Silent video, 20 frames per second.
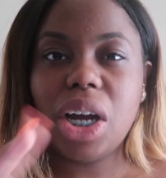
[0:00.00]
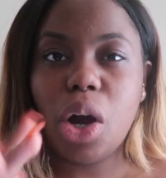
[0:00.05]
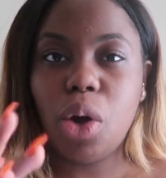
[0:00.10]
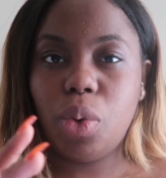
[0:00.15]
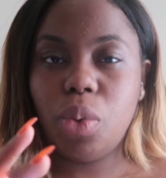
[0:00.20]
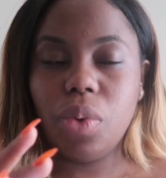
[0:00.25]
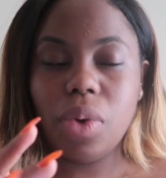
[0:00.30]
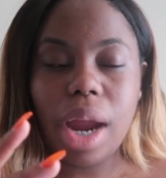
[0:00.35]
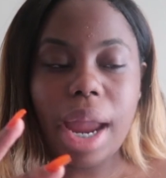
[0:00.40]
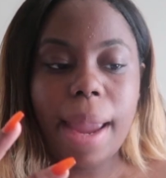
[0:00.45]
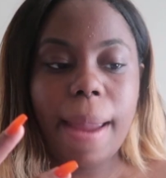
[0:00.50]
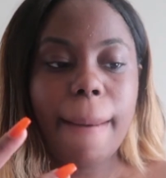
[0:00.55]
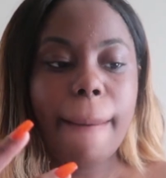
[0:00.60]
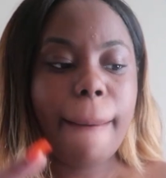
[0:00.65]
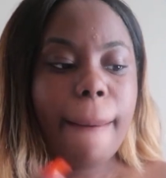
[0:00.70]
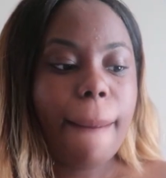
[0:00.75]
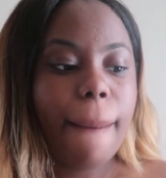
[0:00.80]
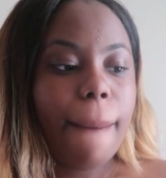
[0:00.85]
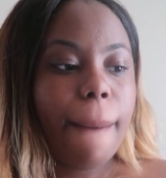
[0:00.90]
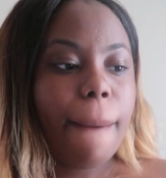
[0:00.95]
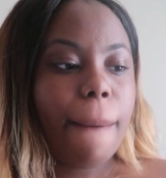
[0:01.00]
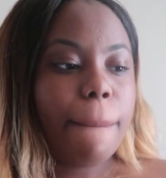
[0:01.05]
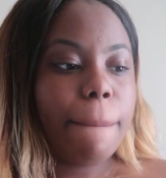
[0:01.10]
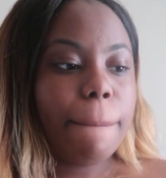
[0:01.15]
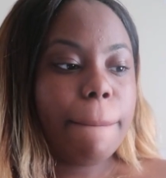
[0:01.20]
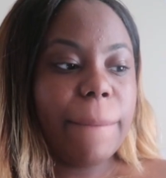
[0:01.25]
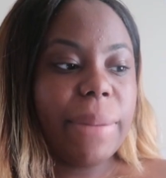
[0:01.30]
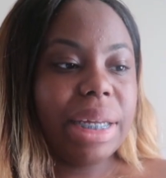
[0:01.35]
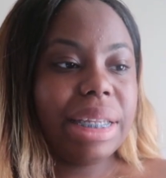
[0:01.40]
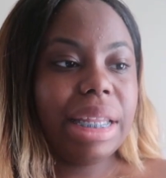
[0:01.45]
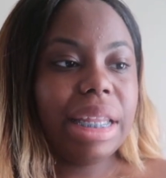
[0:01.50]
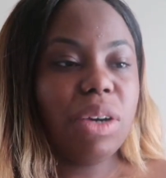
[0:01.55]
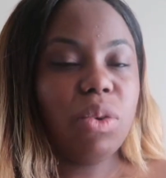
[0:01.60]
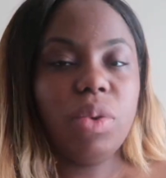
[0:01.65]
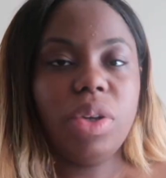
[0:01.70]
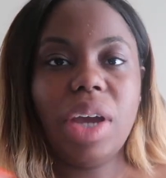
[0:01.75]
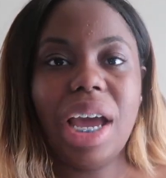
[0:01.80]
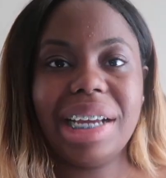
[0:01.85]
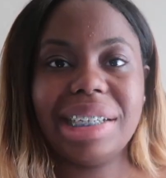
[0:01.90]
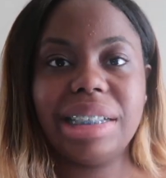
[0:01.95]
all right but then
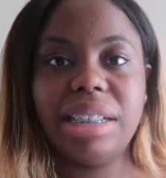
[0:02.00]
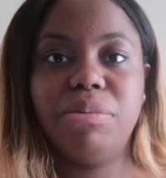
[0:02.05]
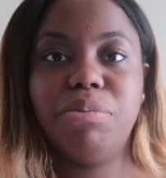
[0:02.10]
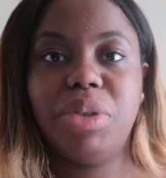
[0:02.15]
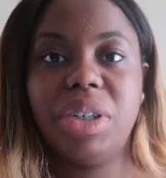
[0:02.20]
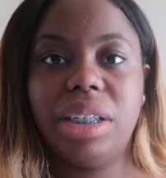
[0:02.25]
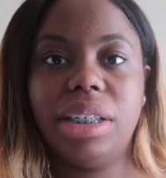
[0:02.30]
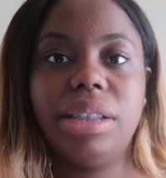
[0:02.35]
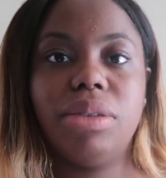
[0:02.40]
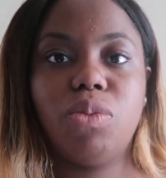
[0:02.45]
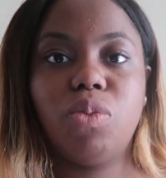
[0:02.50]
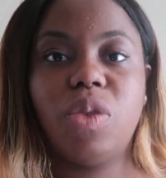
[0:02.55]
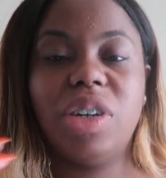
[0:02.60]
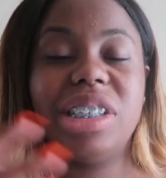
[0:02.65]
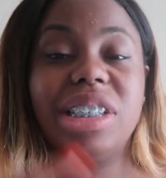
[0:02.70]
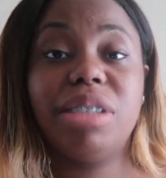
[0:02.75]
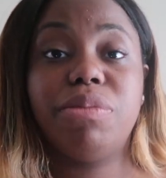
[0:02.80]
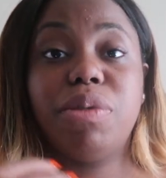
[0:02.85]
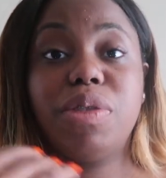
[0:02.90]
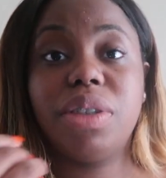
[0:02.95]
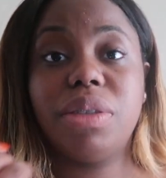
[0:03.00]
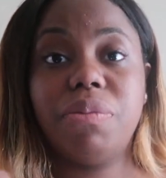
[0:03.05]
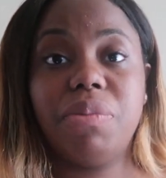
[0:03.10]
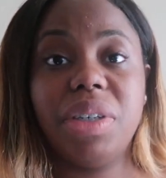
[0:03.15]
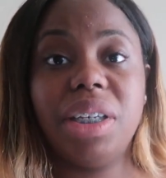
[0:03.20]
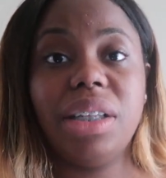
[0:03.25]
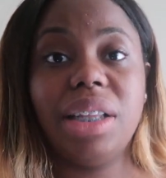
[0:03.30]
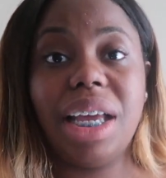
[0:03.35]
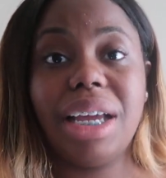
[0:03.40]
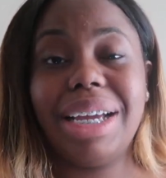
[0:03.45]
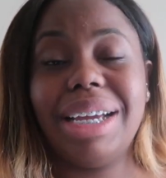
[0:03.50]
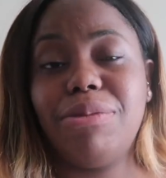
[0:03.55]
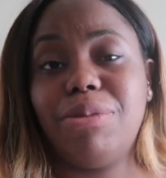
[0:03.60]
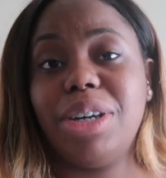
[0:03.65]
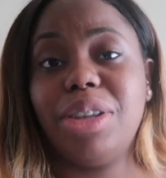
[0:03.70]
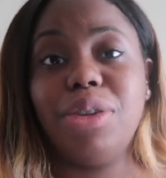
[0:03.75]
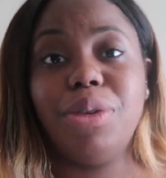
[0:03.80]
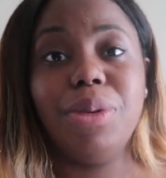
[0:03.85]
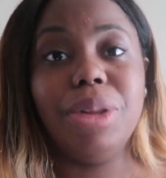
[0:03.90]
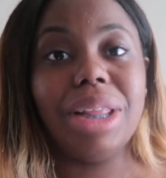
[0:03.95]
when you actually put it where it's supposed to be like
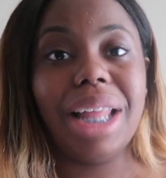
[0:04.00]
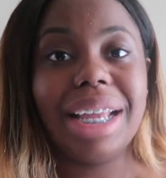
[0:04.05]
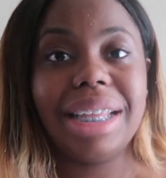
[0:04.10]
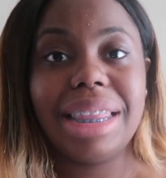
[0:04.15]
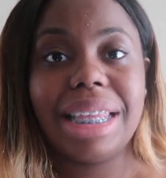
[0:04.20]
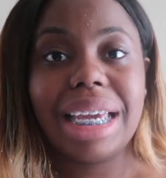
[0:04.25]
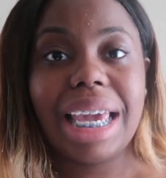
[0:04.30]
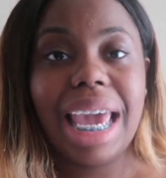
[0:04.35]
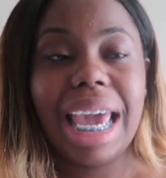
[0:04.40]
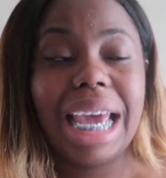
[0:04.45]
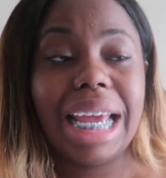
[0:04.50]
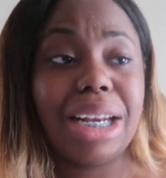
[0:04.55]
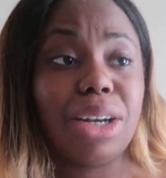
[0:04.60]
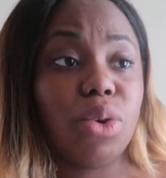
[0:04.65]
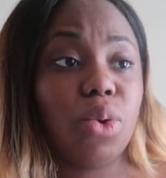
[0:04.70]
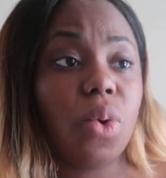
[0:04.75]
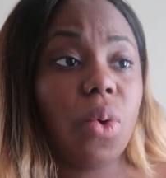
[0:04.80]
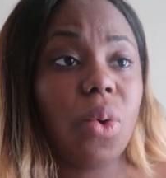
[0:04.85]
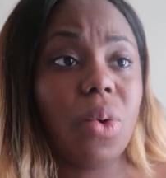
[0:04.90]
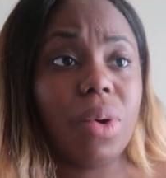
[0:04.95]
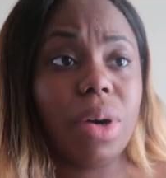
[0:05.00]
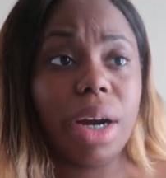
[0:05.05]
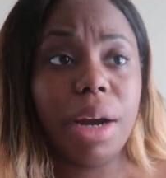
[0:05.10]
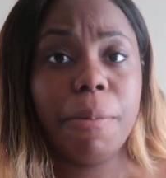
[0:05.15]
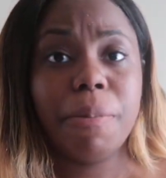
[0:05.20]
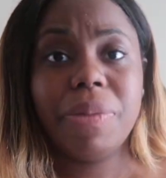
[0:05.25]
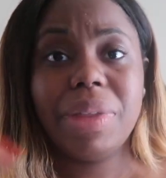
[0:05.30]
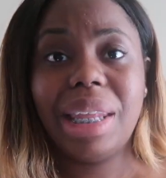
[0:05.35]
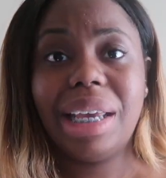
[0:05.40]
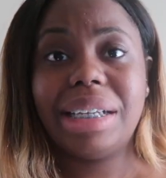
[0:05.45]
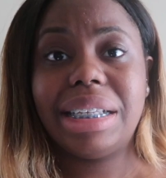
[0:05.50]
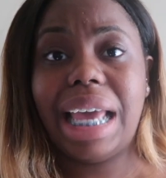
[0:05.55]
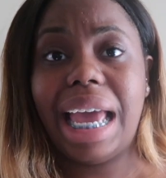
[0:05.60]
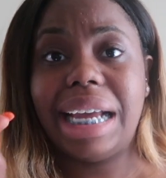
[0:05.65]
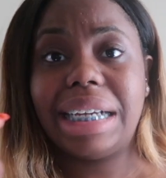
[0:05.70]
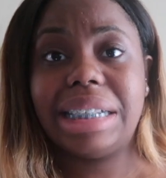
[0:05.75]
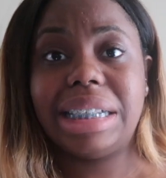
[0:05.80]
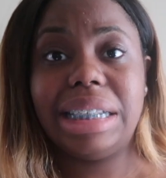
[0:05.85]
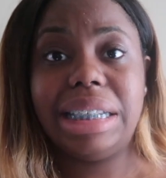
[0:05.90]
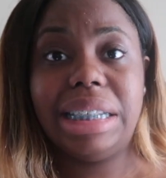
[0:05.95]
whether you light the candle or
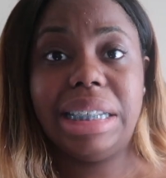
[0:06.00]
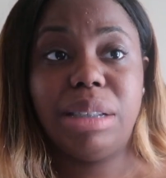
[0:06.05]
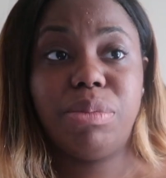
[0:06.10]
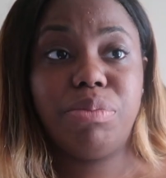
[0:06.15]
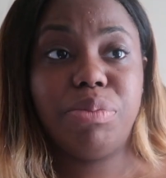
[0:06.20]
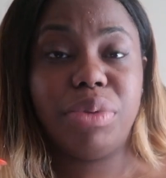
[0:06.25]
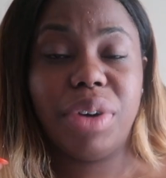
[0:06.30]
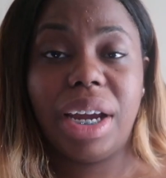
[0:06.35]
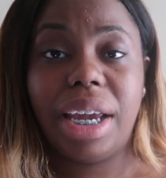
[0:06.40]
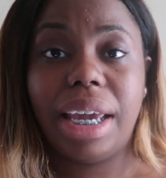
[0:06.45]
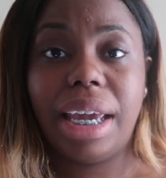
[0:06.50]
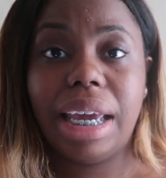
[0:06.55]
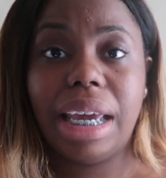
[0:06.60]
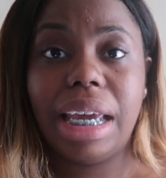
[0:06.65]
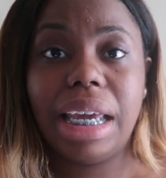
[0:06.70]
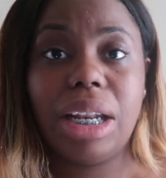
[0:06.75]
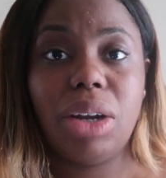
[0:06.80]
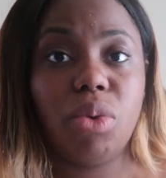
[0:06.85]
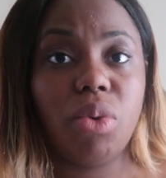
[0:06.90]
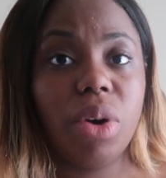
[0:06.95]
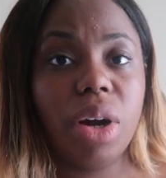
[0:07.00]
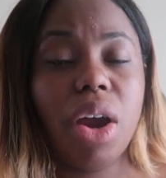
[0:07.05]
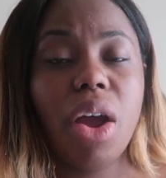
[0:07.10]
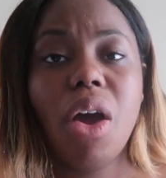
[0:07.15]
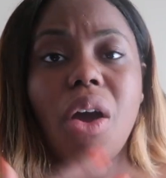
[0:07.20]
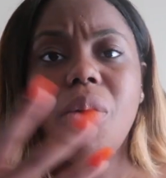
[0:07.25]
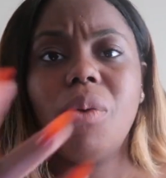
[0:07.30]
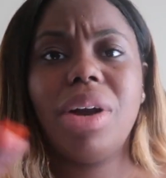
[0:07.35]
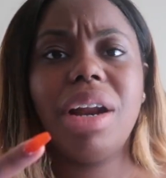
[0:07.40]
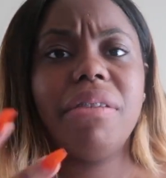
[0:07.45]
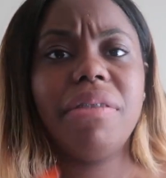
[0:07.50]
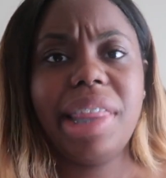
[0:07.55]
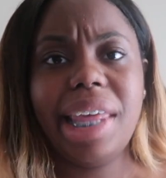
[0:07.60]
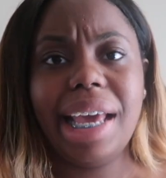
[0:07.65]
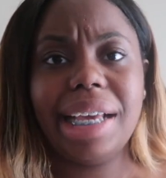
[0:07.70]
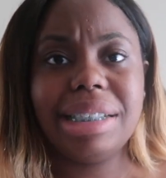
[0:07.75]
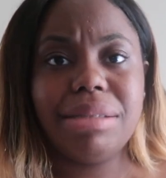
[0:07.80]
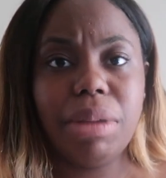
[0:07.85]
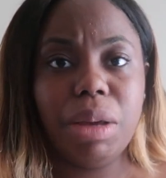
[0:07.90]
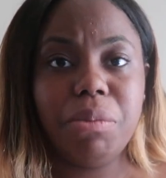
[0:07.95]
actually spray it or whatever
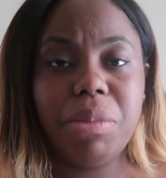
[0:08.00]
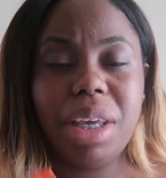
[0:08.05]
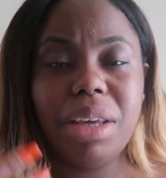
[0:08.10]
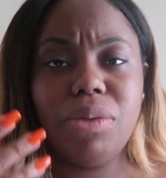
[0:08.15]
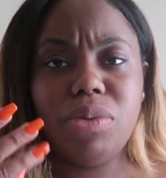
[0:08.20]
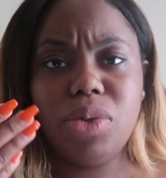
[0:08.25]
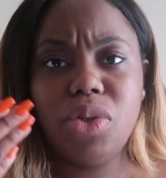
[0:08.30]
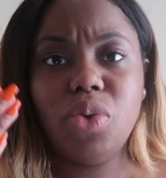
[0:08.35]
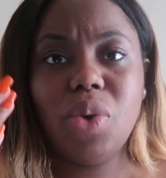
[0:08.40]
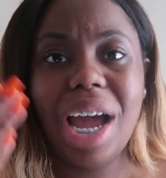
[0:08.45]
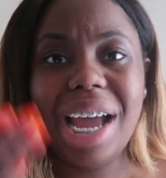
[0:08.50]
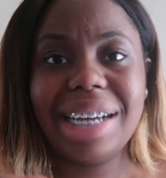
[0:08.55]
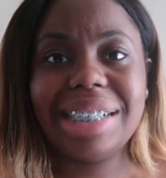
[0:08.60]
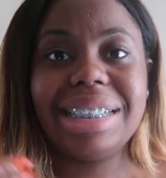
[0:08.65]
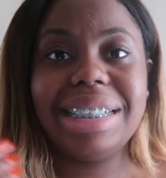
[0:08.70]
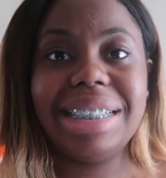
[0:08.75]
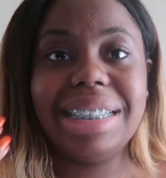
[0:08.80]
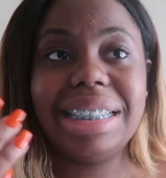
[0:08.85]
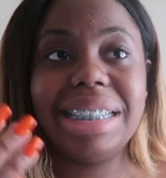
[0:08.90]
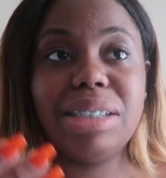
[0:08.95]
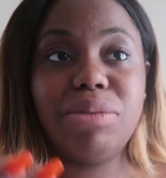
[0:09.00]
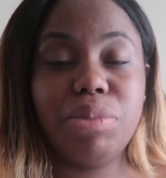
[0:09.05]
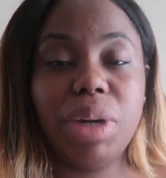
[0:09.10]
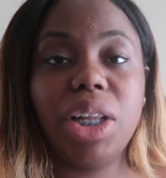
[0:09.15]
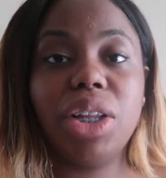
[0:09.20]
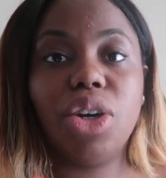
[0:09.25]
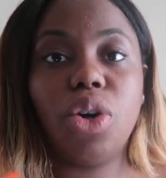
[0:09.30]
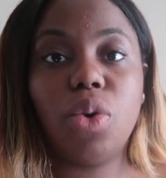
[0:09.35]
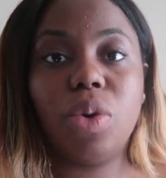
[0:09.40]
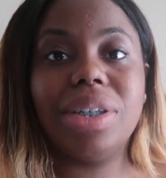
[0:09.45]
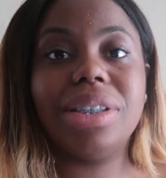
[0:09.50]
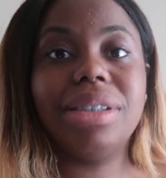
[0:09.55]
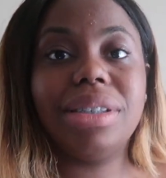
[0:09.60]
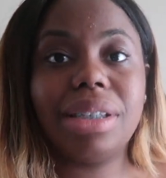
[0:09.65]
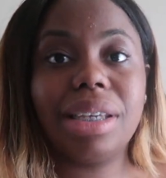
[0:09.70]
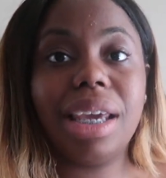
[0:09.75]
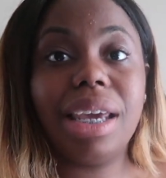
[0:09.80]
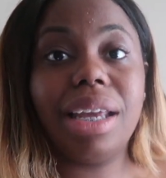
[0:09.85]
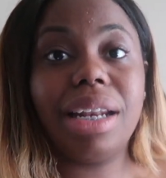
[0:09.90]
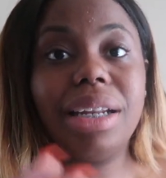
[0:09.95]
case may be when you actually smell it on
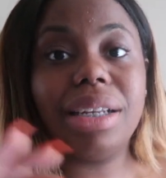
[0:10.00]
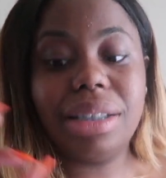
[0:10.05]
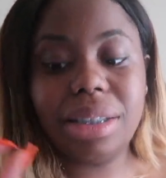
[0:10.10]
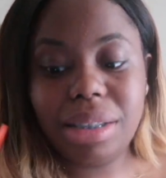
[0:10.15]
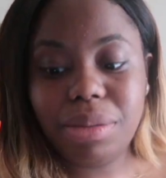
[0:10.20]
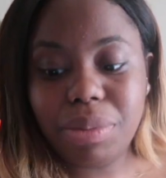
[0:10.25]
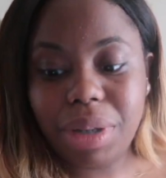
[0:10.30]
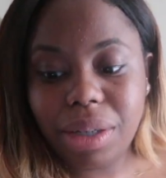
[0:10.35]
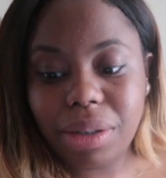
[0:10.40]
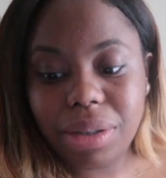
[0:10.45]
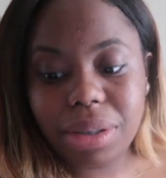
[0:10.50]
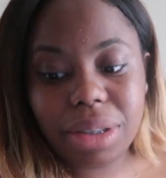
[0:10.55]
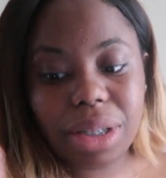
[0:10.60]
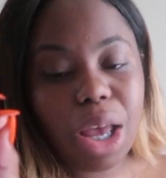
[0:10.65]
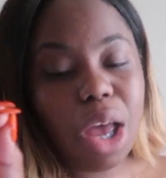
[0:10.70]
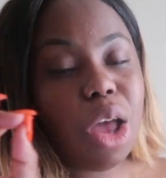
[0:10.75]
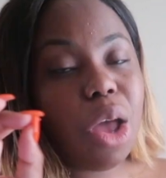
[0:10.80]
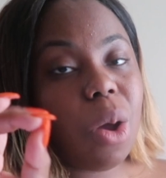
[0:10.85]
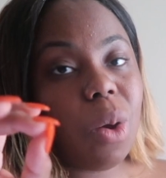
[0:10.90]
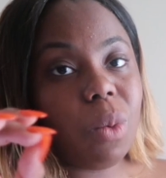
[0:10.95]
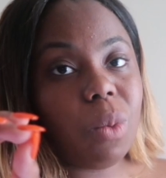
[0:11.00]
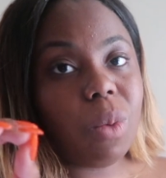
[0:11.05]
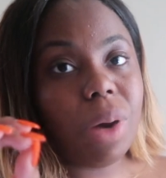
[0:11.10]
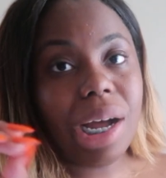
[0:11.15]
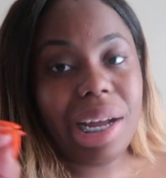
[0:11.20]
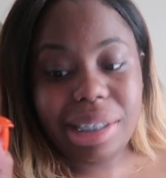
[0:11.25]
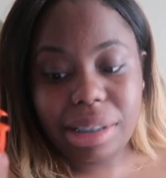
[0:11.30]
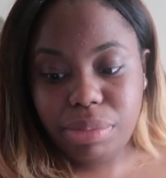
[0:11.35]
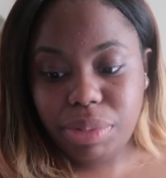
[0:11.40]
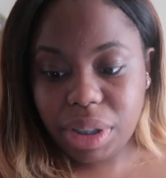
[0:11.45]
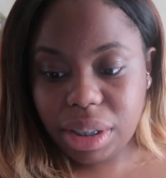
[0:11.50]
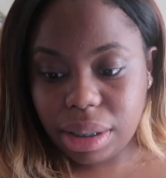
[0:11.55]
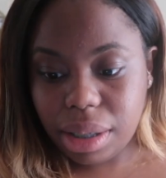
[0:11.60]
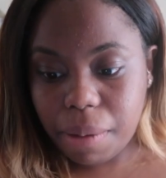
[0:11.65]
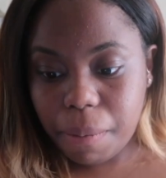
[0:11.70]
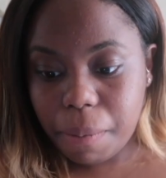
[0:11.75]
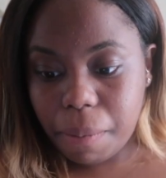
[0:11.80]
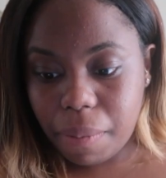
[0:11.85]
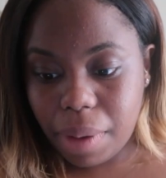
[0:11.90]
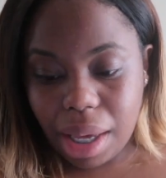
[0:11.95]
skin it smells
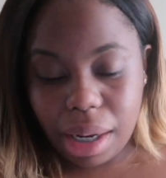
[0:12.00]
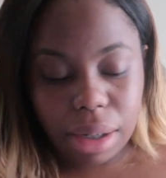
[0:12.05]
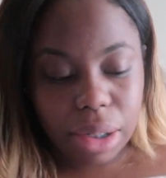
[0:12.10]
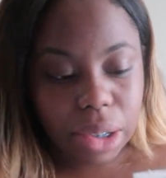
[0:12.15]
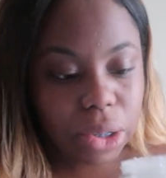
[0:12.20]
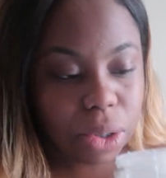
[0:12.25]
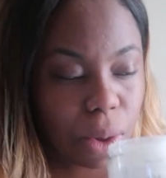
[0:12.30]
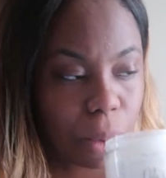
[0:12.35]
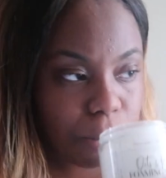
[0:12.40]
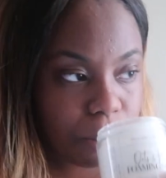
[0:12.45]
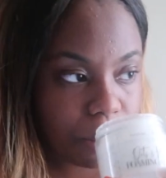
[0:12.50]
100% better